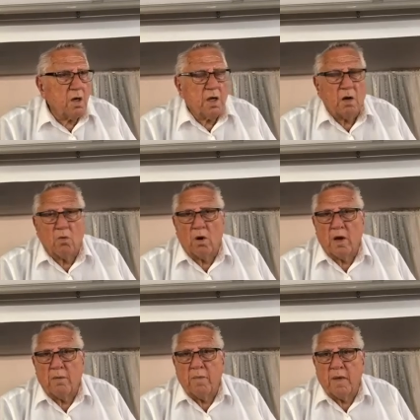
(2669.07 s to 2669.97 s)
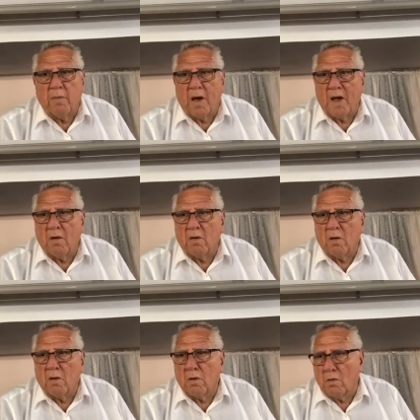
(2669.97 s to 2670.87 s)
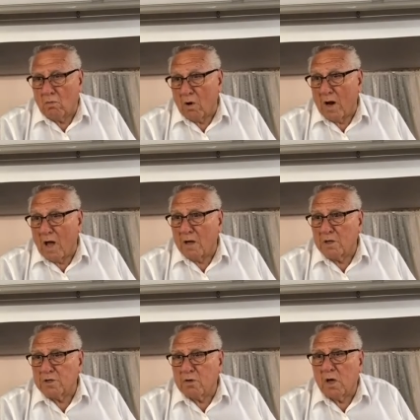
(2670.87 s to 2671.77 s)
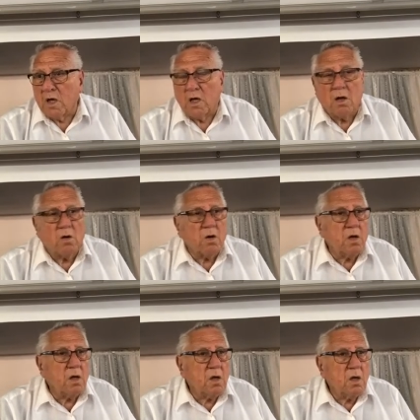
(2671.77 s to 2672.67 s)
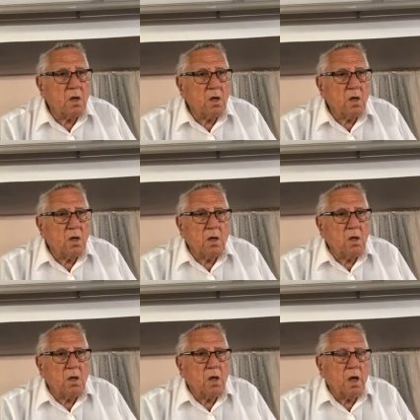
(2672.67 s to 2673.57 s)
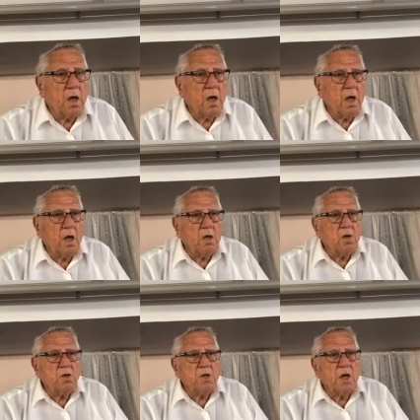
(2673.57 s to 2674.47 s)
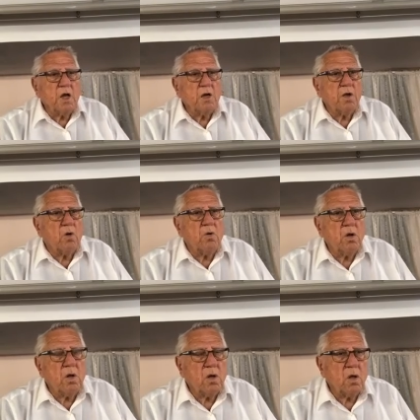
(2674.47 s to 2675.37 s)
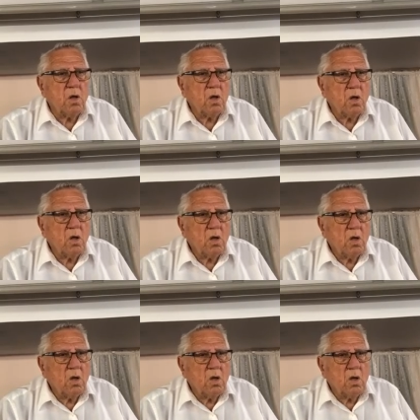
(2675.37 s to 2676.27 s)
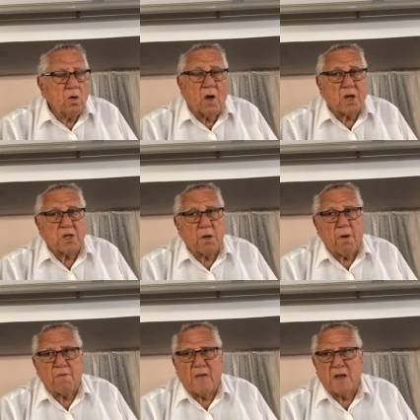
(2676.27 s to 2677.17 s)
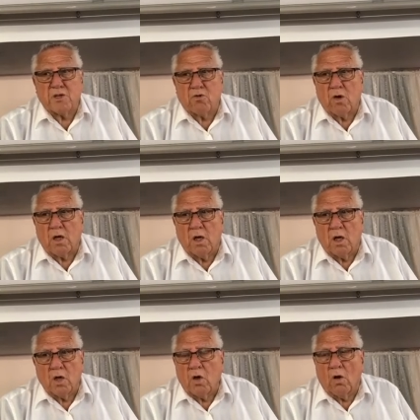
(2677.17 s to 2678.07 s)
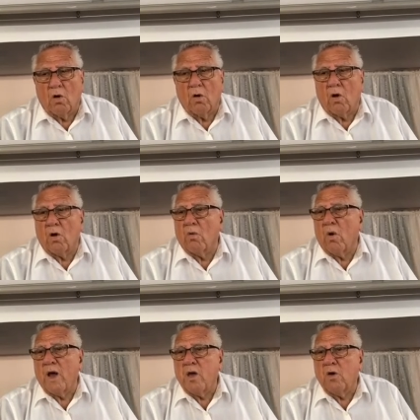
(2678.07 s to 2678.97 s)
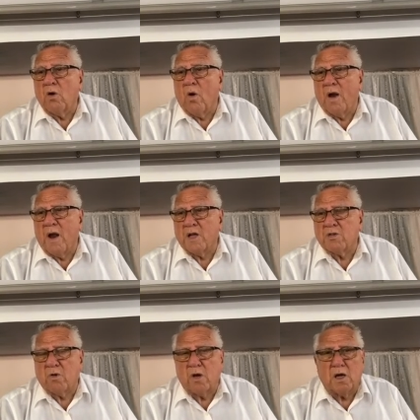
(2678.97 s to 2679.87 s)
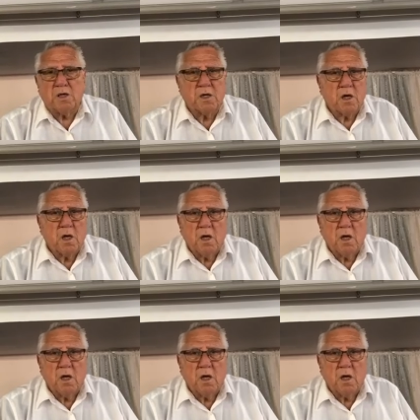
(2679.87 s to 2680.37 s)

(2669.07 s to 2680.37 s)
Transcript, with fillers: Little where they, they might run out in the street, you know, and, and you say, now don't, you got to stay away from that street. You only, only way you can go out in that street is